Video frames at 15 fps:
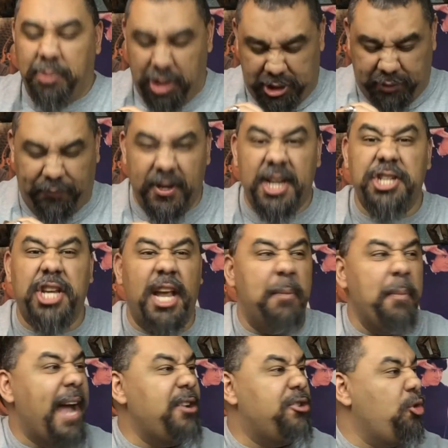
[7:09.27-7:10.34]
just
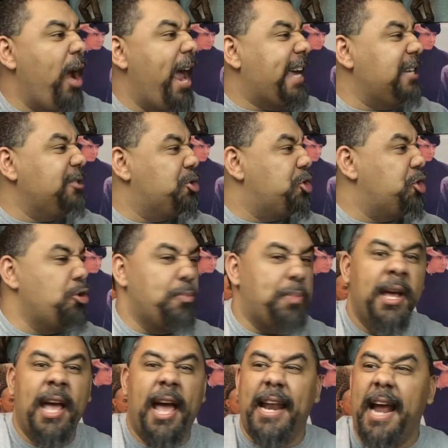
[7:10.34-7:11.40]
finishing my dragon soup,
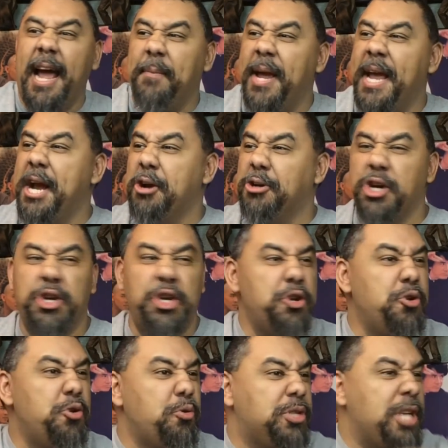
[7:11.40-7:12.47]
and I'm here to
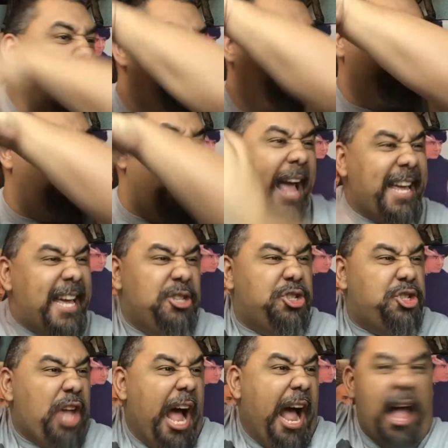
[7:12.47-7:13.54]
use dragon
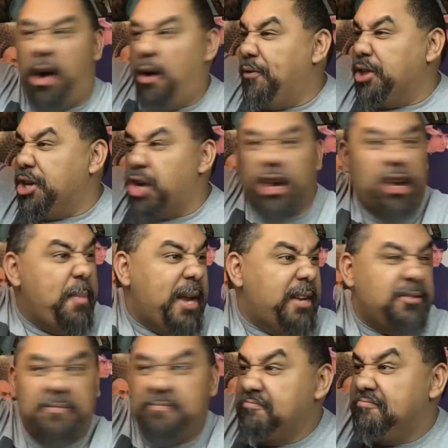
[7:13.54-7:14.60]
style for the tournament.